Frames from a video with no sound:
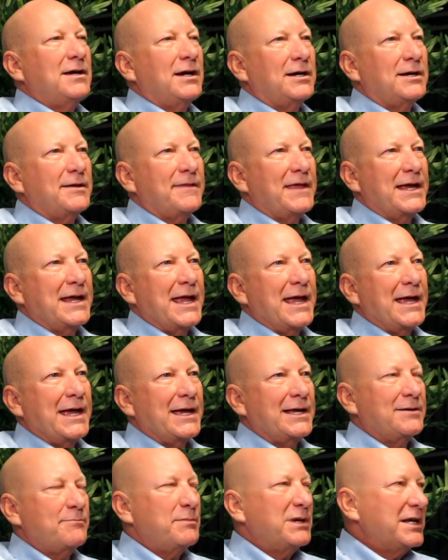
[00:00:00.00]
They
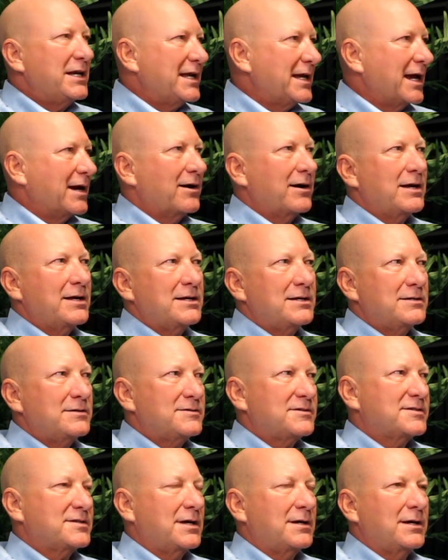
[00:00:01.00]
had meeting
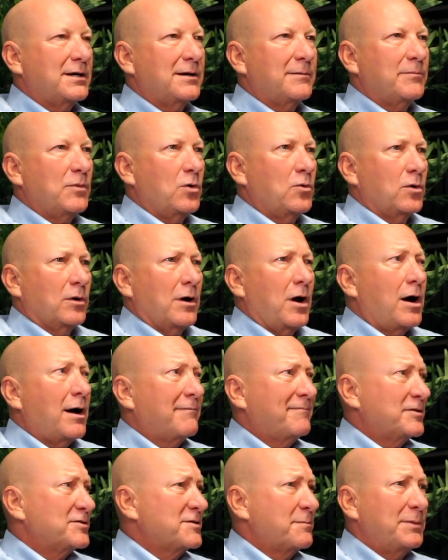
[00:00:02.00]
areas or
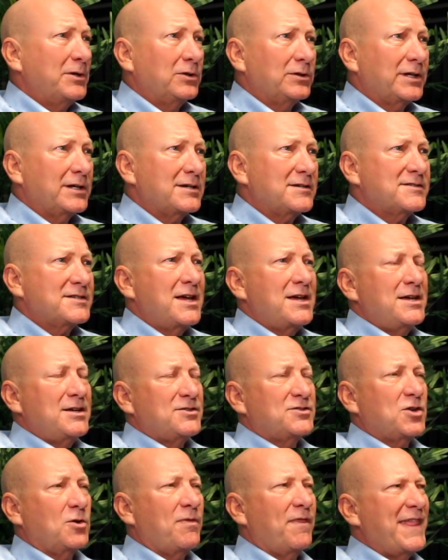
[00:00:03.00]
office buildings.
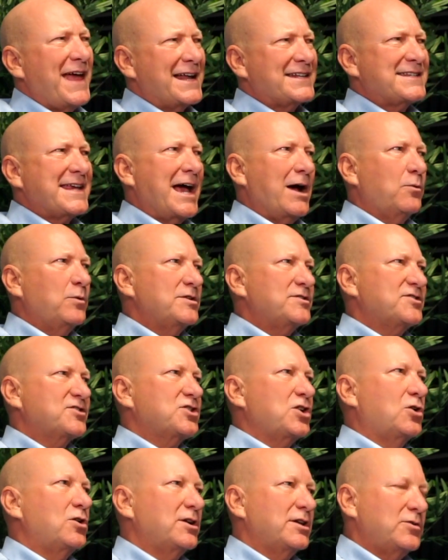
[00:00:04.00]
So that's how we
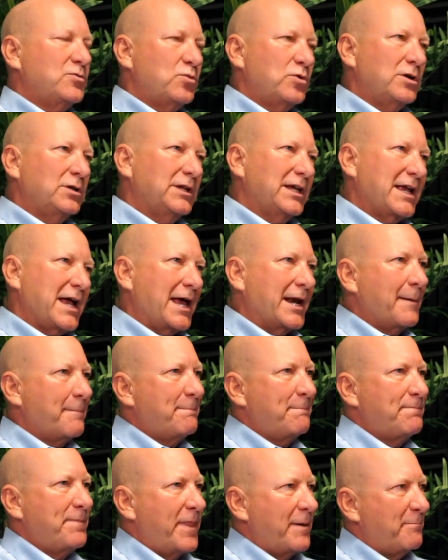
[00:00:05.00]
started really kind of
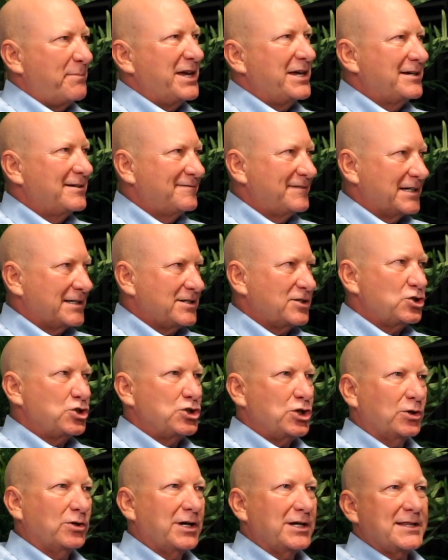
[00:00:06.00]
the pivot
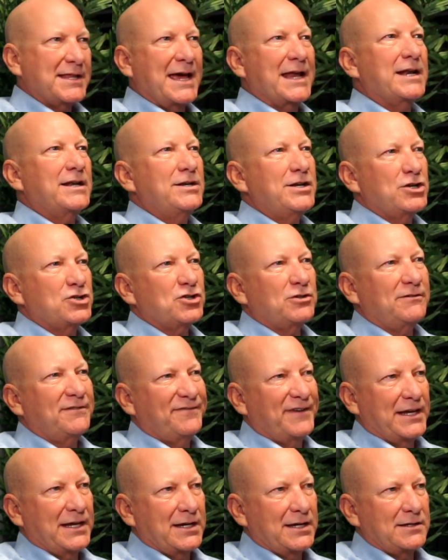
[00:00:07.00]
during that initial
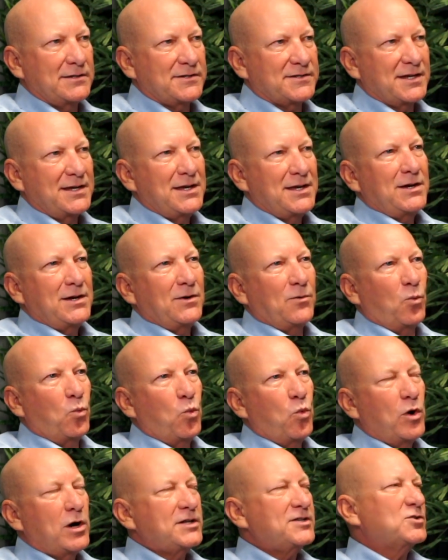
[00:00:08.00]
phase.
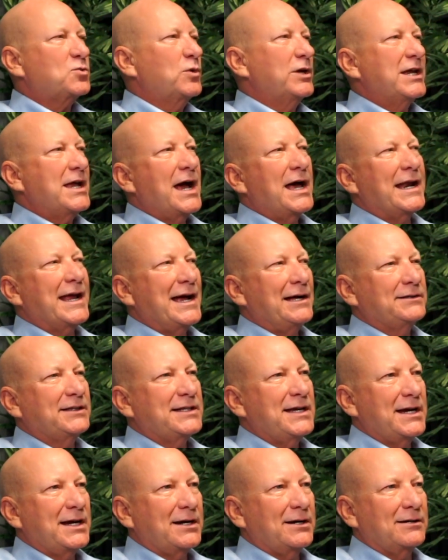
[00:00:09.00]
Once we got out
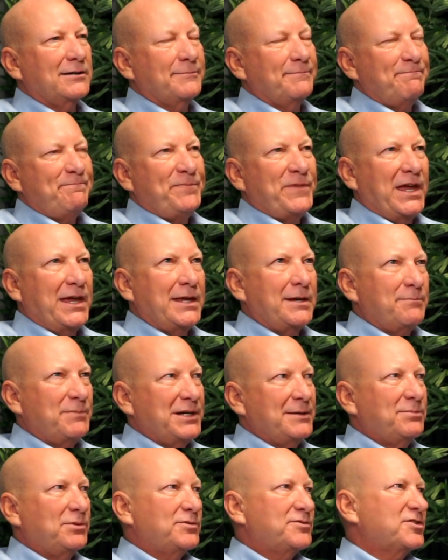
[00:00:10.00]
there and
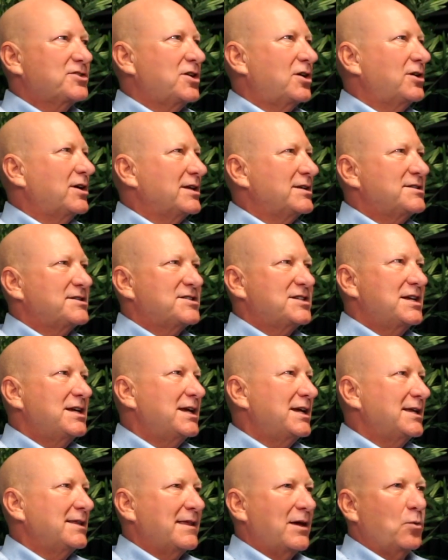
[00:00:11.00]
people started
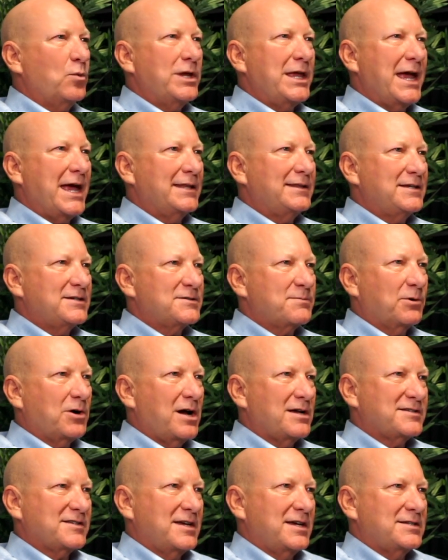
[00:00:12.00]
seeing that we had this
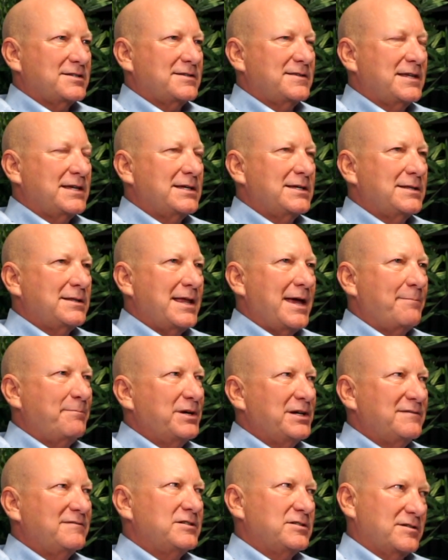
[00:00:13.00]
process, then that
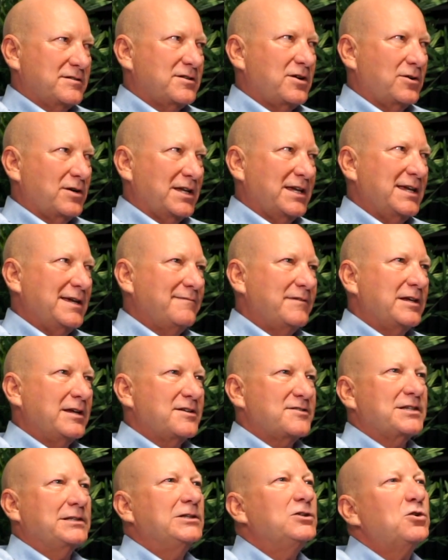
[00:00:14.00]
pivot started giving
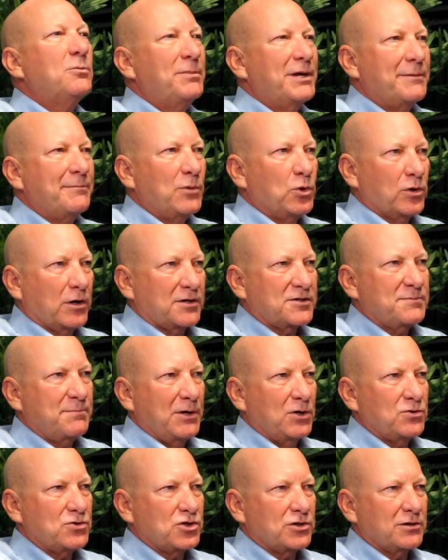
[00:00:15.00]
us a little bit more
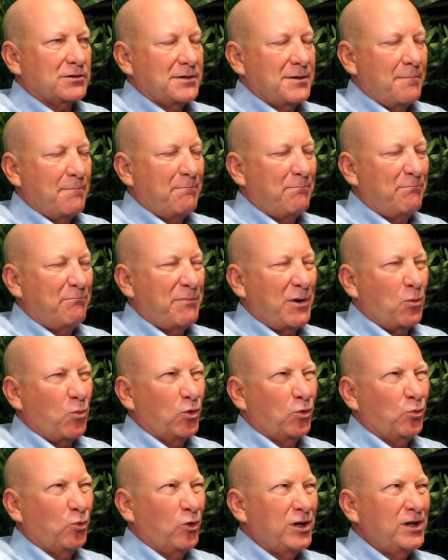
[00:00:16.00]
exposure. But
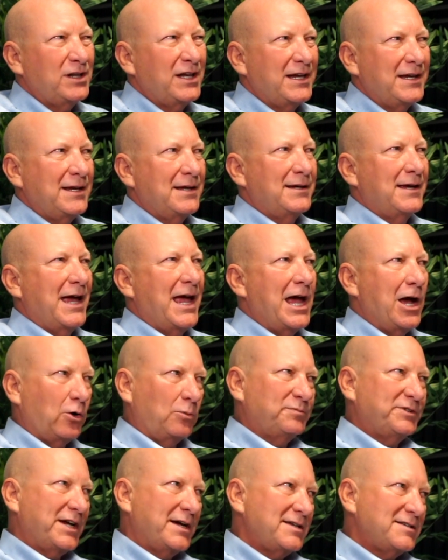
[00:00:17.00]
what really
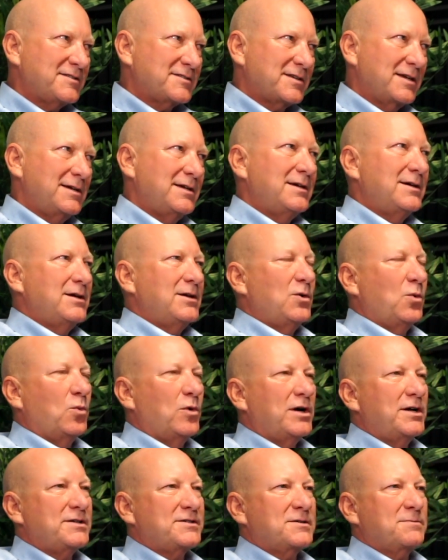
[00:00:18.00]
helped us
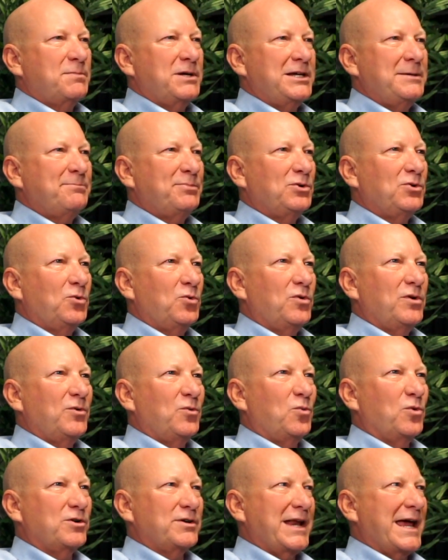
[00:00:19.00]
was people
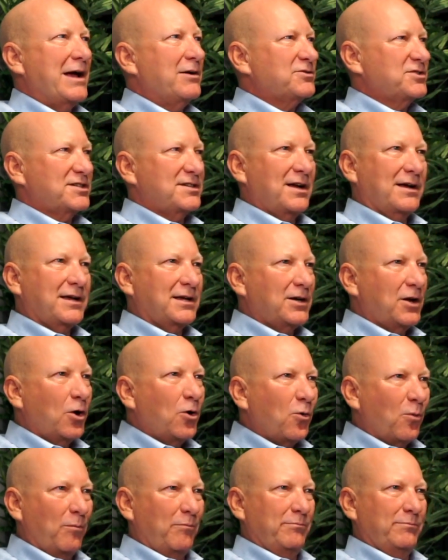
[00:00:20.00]
were now stuck at home.